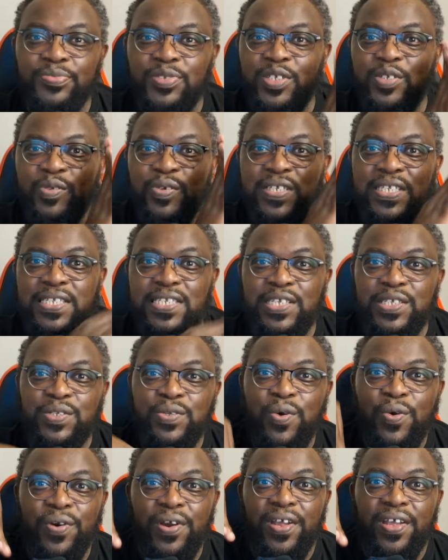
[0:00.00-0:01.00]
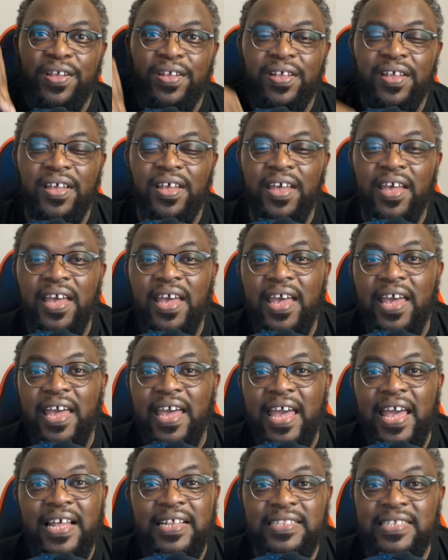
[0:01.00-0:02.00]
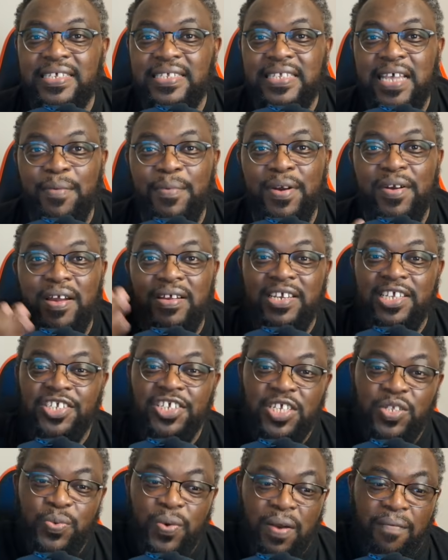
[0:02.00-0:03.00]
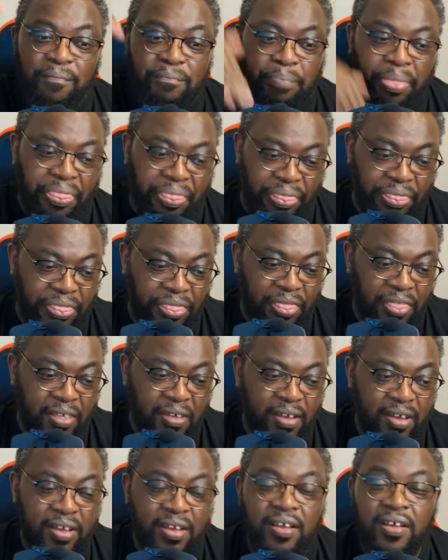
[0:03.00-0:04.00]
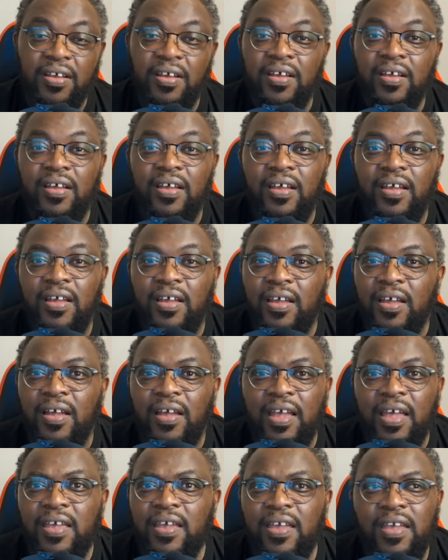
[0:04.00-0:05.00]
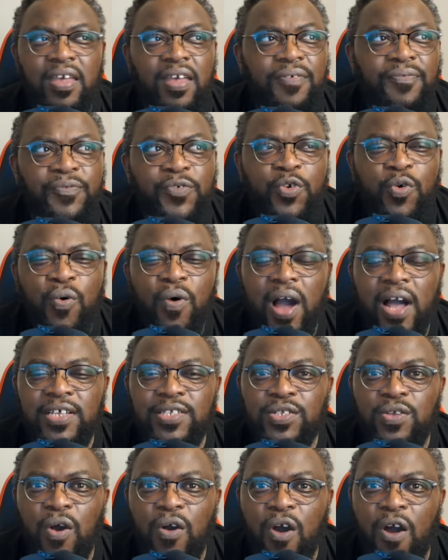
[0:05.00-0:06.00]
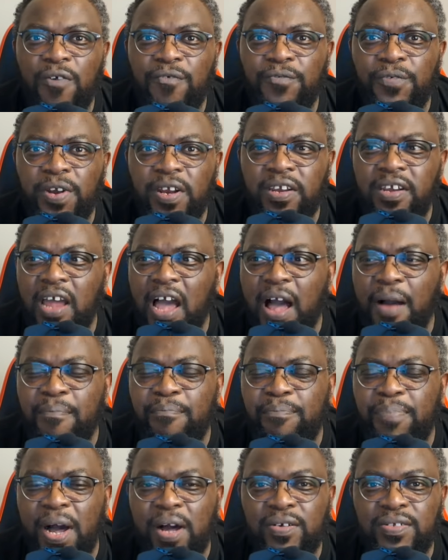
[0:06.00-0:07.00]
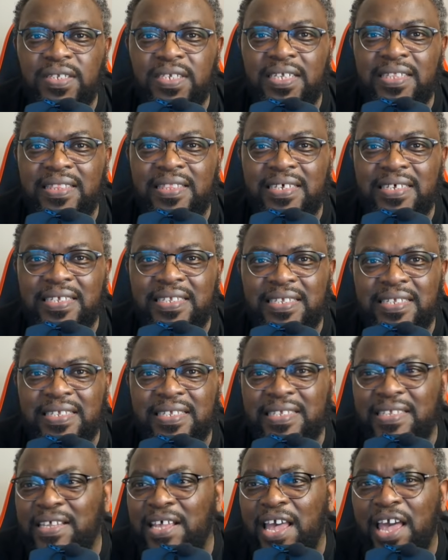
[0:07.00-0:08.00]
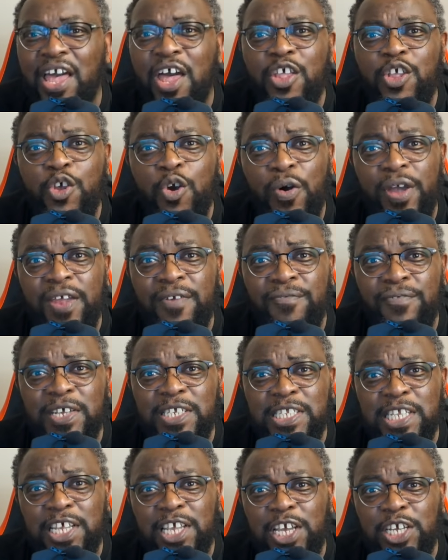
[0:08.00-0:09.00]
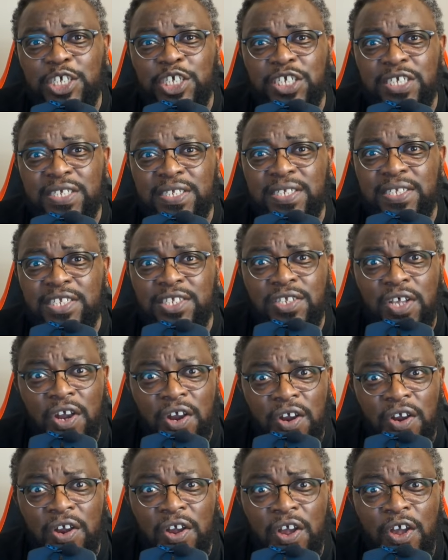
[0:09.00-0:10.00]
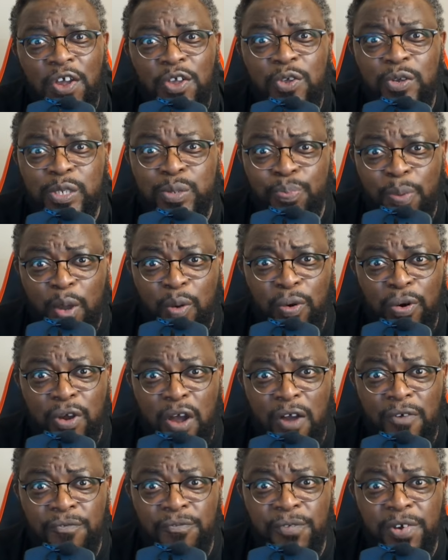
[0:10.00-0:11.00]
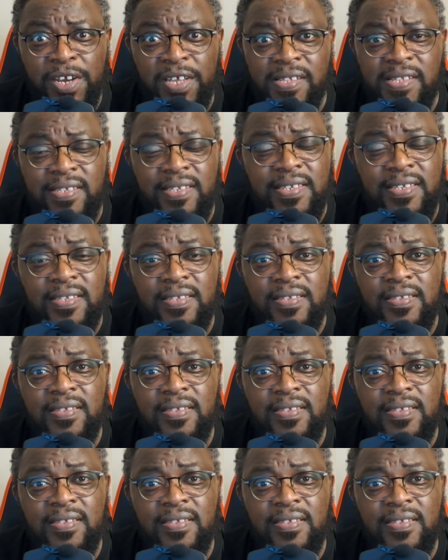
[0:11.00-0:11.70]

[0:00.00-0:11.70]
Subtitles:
Just seesawing. And this time around, it just went bzz. If you are so confident about this, your investigations, sir, you speak with confidence.